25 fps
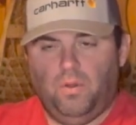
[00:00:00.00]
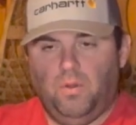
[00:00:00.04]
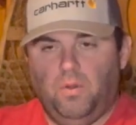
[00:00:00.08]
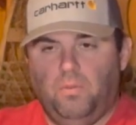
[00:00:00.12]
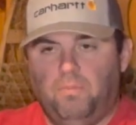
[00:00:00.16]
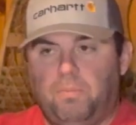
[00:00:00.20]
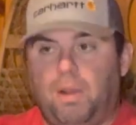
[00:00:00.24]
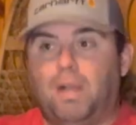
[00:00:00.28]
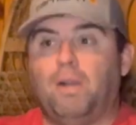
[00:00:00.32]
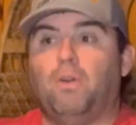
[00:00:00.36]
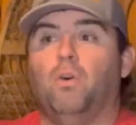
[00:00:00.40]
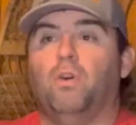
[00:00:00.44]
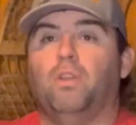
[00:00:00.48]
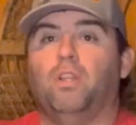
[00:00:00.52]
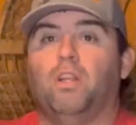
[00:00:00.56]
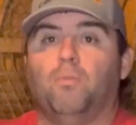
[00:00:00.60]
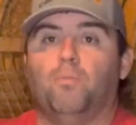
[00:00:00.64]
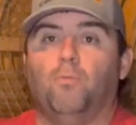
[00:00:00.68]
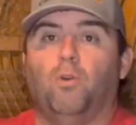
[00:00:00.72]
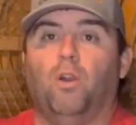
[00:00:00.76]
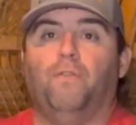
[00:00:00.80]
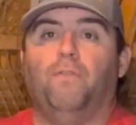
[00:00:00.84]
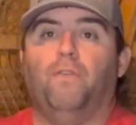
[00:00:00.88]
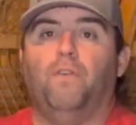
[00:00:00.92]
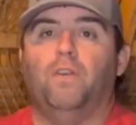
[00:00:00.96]
going there
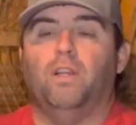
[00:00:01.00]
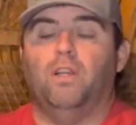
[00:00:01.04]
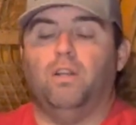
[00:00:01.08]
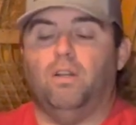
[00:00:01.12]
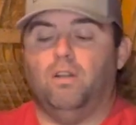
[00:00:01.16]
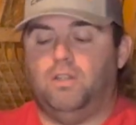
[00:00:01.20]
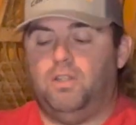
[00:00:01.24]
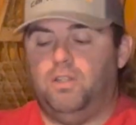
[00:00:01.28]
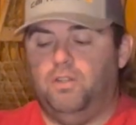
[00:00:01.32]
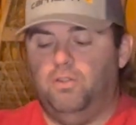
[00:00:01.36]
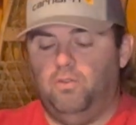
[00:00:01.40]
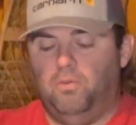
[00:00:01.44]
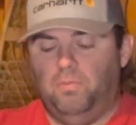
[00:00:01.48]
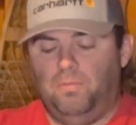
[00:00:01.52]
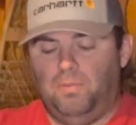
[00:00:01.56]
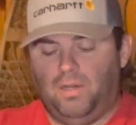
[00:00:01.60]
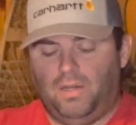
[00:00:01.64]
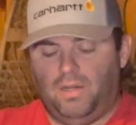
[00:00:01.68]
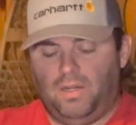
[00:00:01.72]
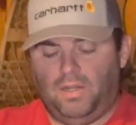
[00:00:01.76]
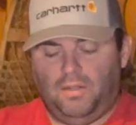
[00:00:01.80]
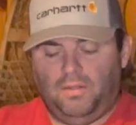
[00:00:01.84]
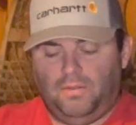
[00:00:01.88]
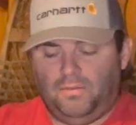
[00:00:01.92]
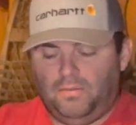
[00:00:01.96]
more for dinner too,
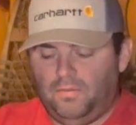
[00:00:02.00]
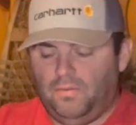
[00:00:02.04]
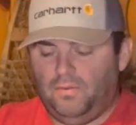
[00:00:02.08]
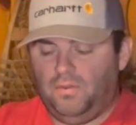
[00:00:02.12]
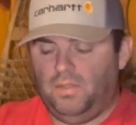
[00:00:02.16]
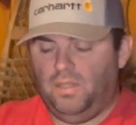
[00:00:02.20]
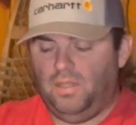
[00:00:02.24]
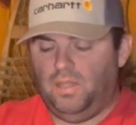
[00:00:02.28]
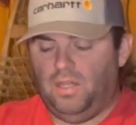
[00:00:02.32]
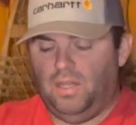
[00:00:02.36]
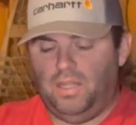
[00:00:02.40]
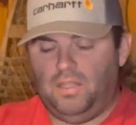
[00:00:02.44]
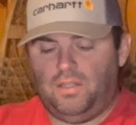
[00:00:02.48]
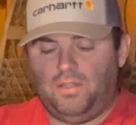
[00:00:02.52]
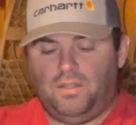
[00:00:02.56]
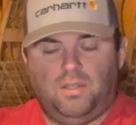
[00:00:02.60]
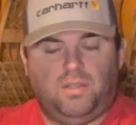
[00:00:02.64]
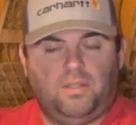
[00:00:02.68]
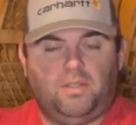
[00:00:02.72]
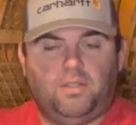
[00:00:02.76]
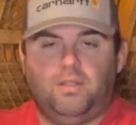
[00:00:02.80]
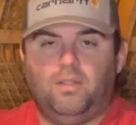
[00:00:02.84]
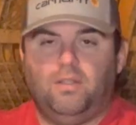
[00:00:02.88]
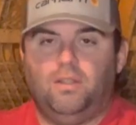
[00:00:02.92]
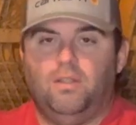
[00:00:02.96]
but it's
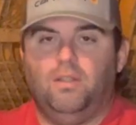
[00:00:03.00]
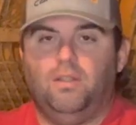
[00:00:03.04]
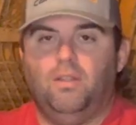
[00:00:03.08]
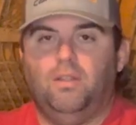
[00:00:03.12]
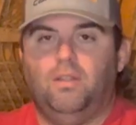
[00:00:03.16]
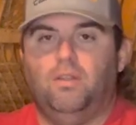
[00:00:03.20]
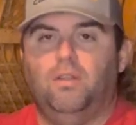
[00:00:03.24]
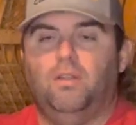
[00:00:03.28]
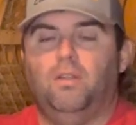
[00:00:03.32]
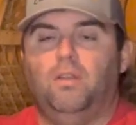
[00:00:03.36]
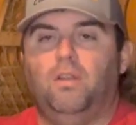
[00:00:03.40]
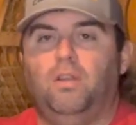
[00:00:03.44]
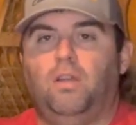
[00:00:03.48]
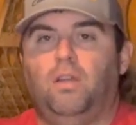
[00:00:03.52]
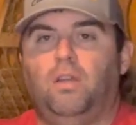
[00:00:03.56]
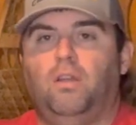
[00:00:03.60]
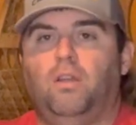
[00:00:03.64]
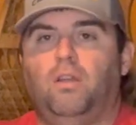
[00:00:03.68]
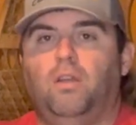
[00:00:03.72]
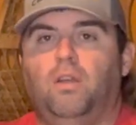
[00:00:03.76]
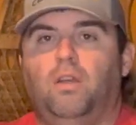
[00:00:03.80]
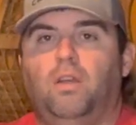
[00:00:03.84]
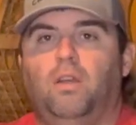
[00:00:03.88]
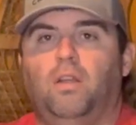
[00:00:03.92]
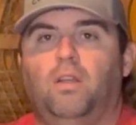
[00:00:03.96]
just,
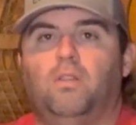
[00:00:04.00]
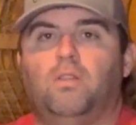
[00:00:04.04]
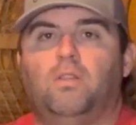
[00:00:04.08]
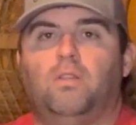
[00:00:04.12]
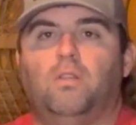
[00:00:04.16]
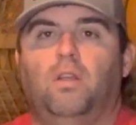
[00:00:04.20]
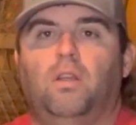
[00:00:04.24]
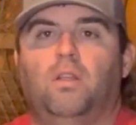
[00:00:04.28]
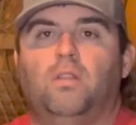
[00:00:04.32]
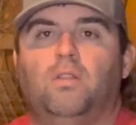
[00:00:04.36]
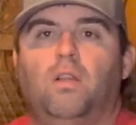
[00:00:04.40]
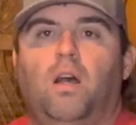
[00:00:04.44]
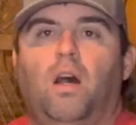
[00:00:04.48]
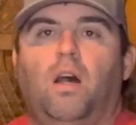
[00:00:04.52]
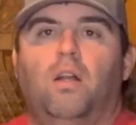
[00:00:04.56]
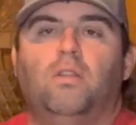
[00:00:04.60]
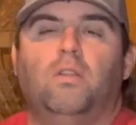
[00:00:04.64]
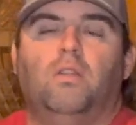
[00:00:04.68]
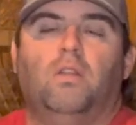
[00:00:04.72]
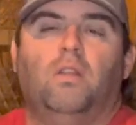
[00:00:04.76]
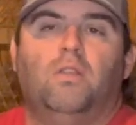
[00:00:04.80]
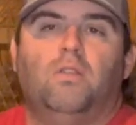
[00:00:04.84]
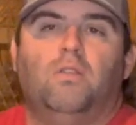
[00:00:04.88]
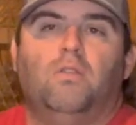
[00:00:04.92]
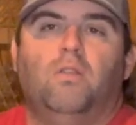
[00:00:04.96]

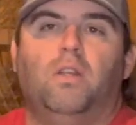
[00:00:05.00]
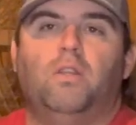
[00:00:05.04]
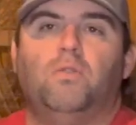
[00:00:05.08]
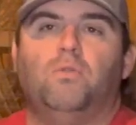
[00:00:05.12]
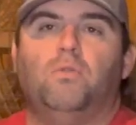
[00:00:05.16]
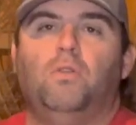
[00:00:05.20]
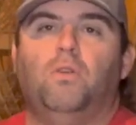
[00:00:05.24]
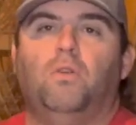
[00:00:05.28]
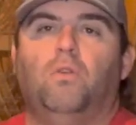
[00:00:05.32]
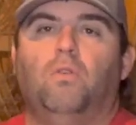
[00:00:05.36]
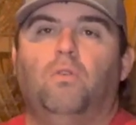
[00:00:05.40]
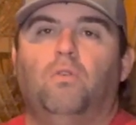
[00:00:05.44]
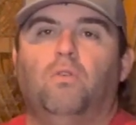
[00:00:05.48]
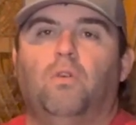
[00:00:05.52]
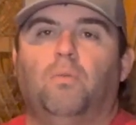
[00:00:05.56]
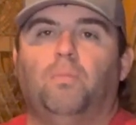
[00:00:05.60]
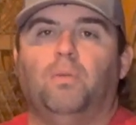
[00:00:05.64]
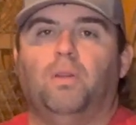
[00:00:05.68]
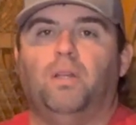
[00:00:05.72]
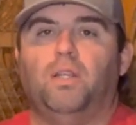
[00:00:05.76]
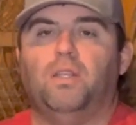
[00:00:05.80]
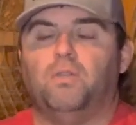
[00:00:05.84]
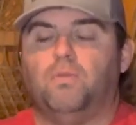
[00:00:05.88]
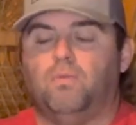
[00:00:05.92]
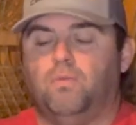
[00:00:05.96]
it's nice when you go to a
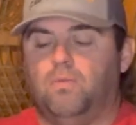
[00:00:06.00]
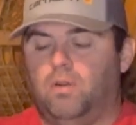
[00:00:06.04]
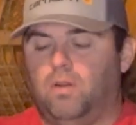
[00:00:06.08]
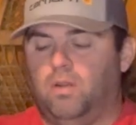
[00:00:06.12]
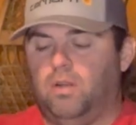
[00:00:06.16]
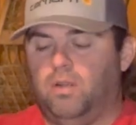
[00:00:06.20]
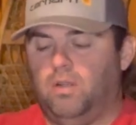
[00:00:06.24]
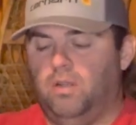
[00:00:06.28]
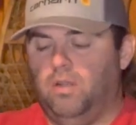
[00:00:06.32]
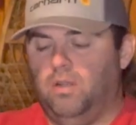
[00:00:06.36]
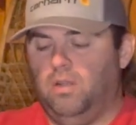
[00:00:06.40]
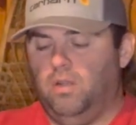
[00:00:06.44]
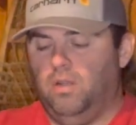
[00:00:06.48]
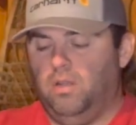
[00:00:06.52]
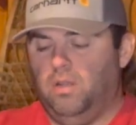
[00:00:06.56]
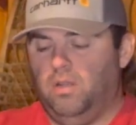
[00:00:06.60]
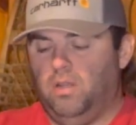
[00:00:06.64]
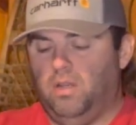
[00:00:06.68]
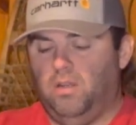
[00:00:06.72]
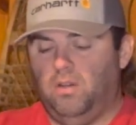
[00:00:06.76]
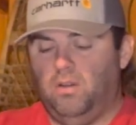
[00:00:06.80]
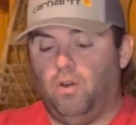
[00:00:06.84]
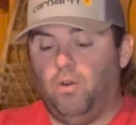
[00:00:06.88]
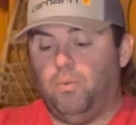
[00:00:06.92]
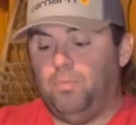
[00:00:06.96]
place where
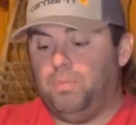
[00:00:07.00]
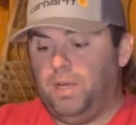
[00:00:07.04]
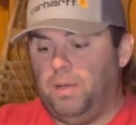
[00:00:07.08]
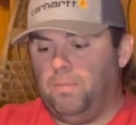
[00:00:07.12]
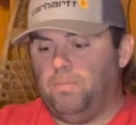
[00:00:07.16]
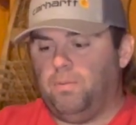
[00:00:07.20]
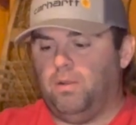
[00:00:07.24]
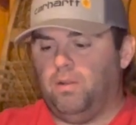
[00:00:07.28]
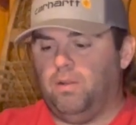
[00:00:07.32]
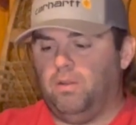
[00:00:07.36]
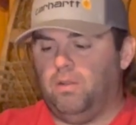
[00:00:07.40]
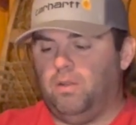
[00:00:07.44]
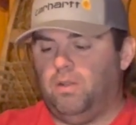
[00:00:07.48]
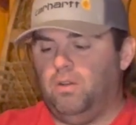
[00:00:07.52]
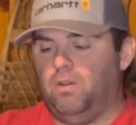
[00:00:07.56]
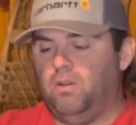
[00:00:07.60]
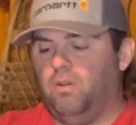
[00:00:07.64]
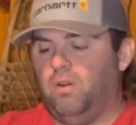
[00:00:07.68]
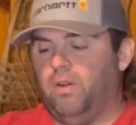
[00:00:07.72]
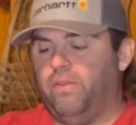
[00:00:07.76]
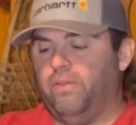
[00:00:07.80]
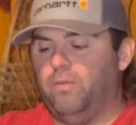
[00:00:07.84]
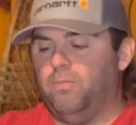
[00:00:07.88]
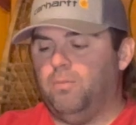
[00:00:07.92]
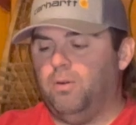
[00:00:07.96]
you know people and you know
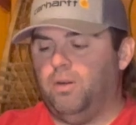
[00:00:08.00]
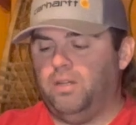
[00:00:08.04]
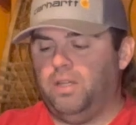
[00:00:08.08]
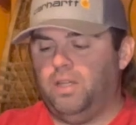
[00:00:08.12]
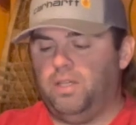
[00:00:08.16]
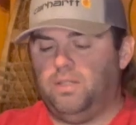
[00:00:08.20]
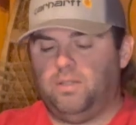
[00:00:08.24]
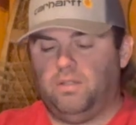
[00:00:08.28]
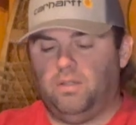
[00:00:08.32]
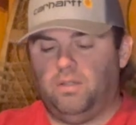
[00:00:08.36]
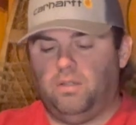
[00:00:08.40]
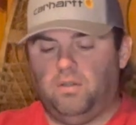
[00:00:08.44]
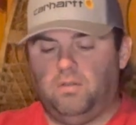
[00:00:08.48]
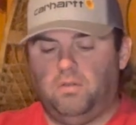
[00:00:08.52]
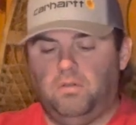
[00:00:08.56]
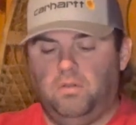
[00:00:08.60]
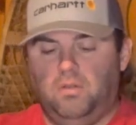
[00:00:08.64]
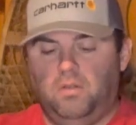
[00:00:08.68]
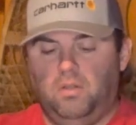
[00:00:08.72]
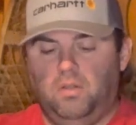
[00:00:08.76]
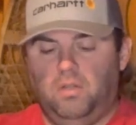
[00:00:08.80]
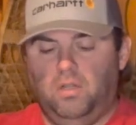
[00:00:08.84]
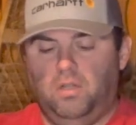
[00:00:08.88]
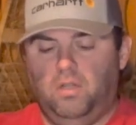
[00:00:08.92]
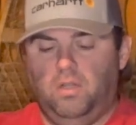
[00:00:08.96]
everybody. So
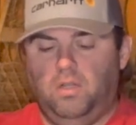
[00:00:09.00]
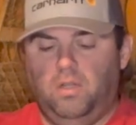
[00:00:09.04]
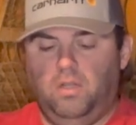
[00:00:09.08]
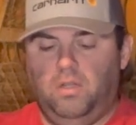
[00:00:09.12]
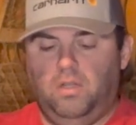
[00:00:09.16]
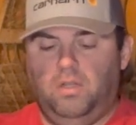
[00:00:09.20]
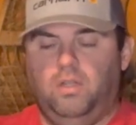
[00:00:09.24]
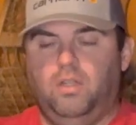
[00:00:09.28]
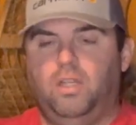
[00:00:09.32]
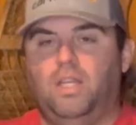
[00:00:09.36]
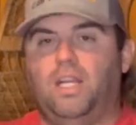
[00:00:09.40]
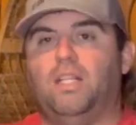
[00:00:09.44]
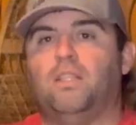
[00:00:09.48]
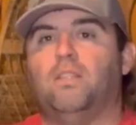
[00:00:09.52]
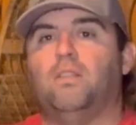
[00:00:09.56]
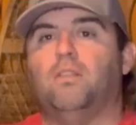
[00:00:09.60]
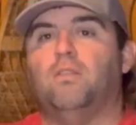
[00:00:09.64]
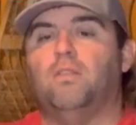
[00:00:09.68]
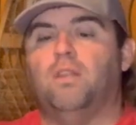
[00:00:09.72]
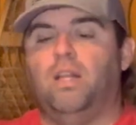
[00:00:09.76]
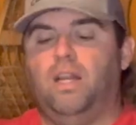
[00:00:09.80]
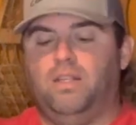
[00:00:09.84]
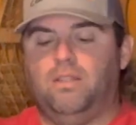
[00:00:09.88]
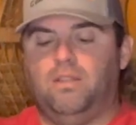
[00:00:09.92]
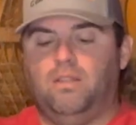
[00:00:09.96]
that's
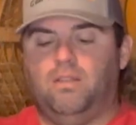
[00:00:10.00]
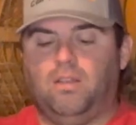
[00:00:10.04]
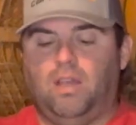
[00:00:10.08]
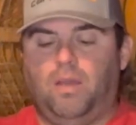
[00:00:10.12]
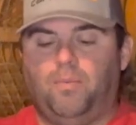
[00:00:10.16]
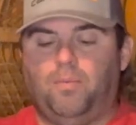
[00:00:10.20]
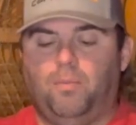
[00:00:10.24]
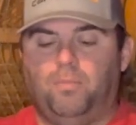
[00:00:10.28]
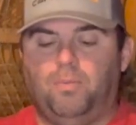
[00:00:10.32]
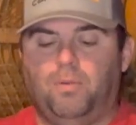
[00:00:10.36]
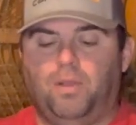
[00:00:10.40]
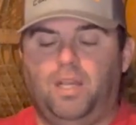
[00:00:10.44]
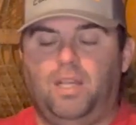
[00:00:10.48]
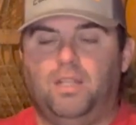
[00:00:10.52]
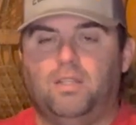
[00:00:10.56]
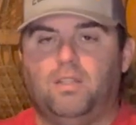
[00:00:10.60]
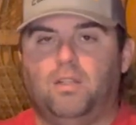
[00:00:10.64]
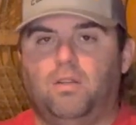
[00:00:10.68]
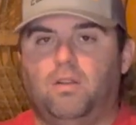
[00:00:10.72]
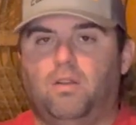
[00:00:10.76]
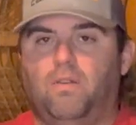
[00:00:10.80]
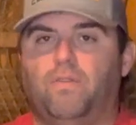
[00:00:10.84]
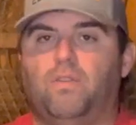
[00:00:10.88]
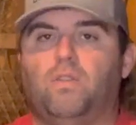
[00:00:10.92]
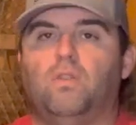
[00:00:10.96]
the type of place, and
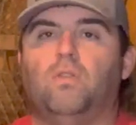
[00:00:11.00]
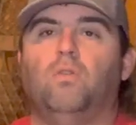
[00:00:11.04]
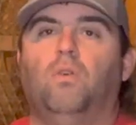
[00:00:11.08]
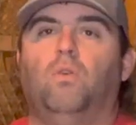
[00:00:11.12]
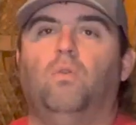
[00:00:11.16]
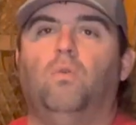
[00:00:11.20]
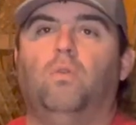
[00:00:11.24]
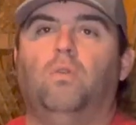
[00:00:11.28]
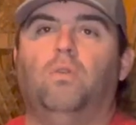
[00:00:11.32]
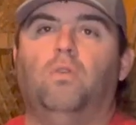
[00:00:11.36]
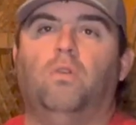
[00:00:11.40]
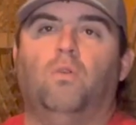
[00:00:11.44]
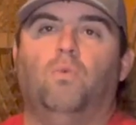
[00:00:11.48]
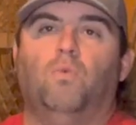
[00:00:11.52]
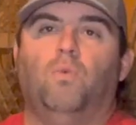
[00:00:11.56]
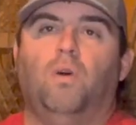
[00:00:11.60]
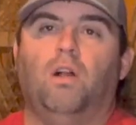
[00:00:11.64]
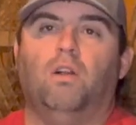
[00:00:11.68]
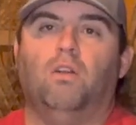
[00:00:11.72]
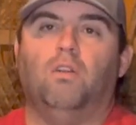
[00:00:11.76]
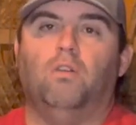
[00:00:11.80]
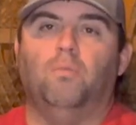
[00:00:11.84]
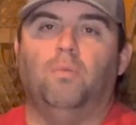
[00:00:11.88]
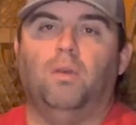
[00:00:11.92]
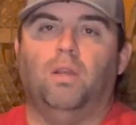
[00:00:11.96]
they're
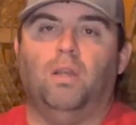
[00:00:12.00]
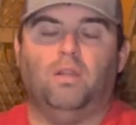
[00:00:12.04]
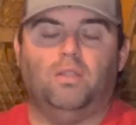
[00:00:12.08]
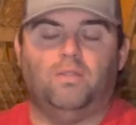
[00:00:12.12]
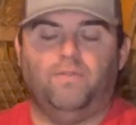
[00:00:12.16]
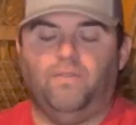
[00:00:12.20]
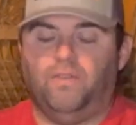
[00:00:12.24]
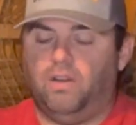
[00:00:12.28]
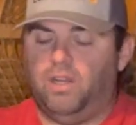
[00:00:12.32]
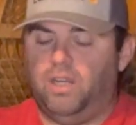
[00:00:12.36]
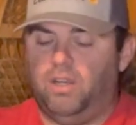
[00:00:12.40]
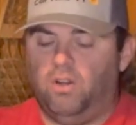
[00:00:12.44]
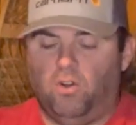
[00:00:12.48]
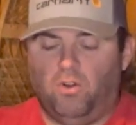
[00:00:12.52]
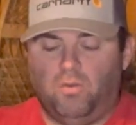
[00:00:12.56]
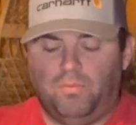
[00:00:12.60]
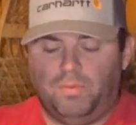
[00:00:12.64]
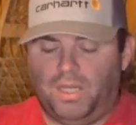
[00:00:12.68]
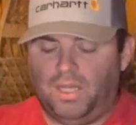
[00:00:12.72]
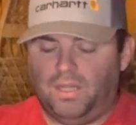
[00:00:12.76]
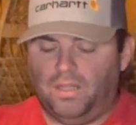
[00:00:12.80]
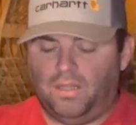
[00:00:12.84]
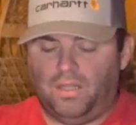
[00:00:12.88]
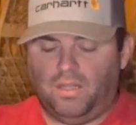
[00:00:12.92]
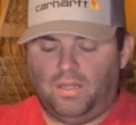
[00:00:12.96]
welcoming. It's very homey
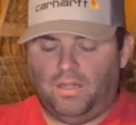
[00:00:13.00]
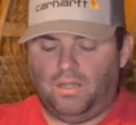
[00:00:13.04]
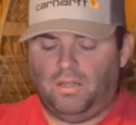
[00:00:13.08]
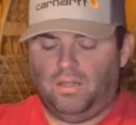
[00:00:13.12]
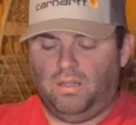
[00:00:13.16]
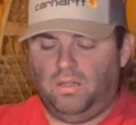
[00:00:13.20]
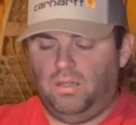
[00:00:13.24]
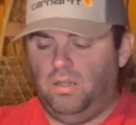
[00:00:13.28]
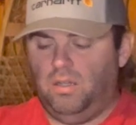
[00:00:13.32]
in there.